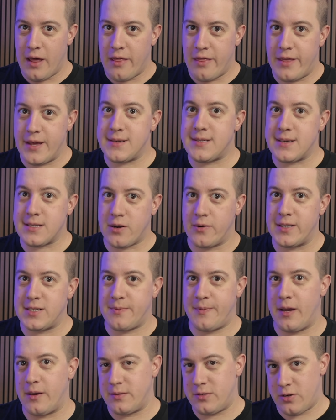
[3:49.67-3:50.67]
this is going
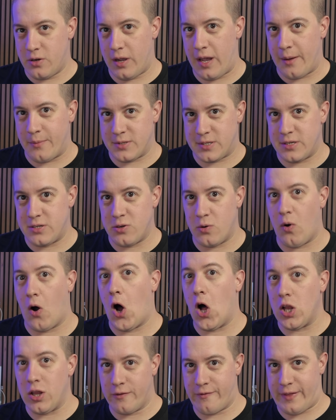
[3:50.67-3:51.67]
to be able to do
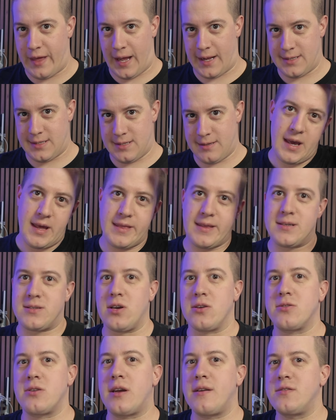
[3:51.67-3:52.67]
all of that. This
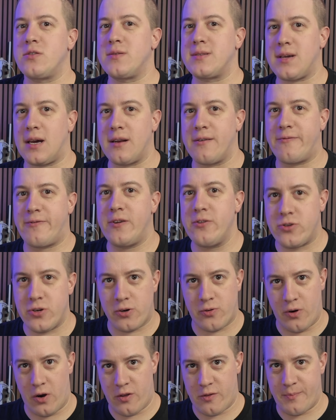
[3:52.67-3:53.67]
also gives you a ton of future
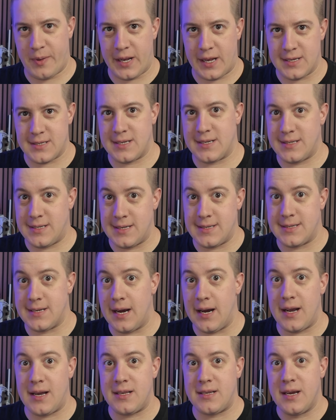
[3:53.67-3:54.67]
growth because it is
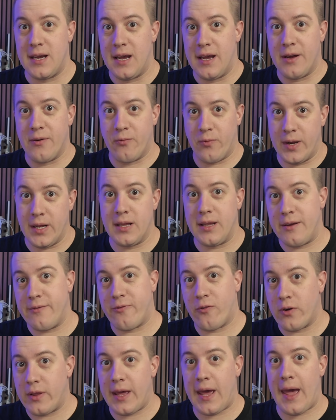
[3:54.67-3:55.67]
designed really
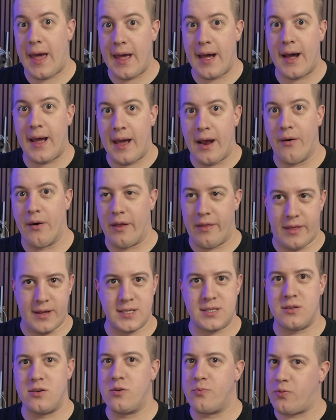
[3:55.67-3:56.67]
for the AI era.
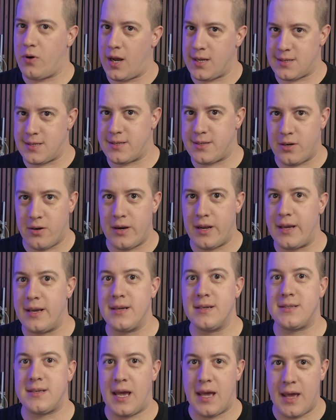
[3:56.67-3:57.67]
This new processor
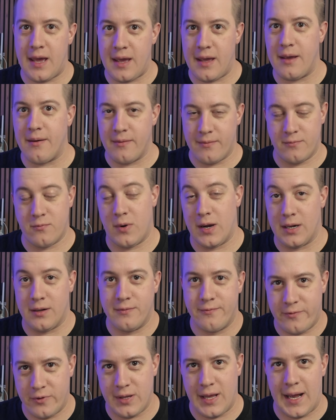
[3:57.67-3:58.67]
is a,
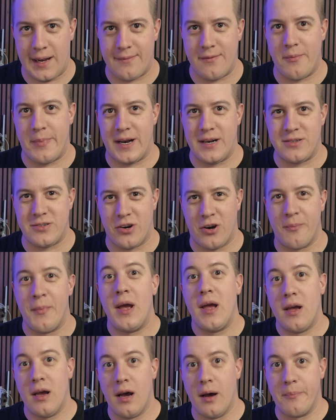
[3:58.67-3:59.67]
well, for lack of a better term,
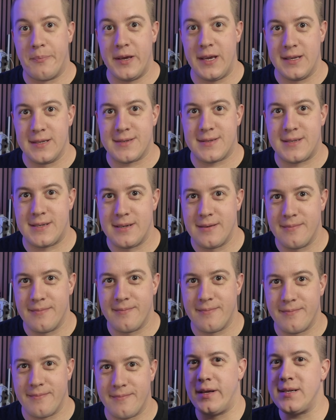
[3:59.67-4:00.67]
a beast.
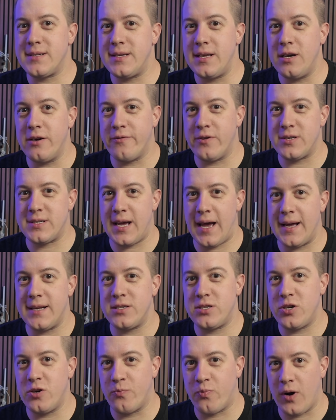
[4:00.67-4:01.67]
This Neoverse
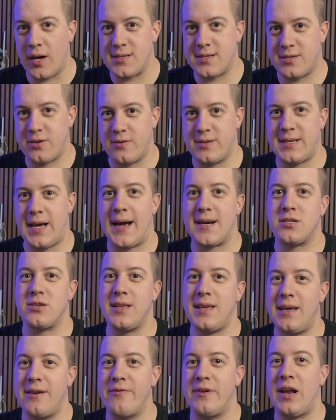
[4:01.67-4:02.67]
N2 processor is
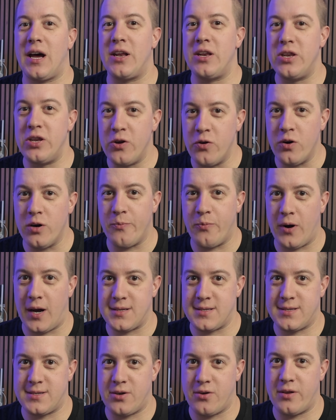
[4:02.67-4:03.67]
actually even a newer
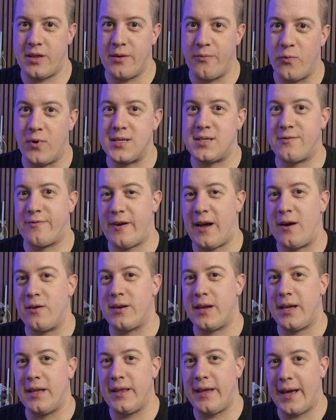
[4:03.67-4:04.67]
processor than what's
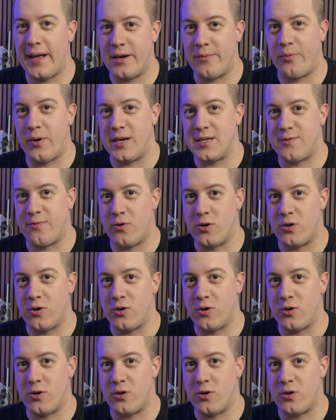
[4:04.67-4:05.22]
found in the Enterprise